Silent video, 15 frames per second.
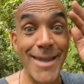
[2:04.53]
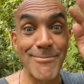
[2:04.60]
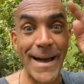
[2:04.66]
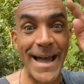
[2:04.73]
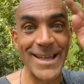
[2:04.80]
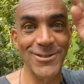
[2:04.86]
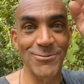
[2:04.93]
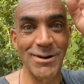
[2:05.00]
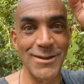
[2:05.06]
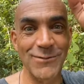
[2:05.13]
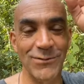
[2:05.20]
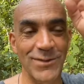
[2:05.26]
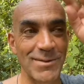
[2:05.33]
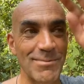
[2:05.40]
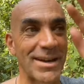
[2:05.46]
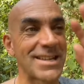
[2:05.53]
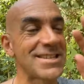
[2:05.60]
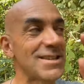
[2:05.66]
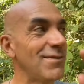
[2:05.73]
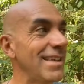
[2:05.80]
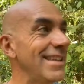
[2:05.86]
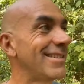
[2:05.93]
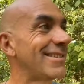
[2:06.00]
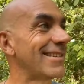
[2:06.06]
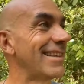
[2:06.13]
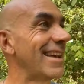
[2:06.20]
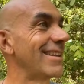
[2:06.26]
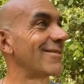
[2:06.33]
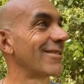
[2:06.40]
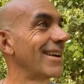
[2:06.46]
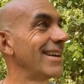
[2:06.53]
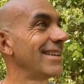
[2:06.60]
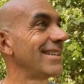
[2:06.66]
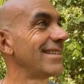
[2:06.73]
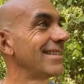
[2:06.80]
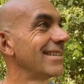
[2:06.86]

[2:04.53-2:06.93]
bandwidth, imagine the internet, right?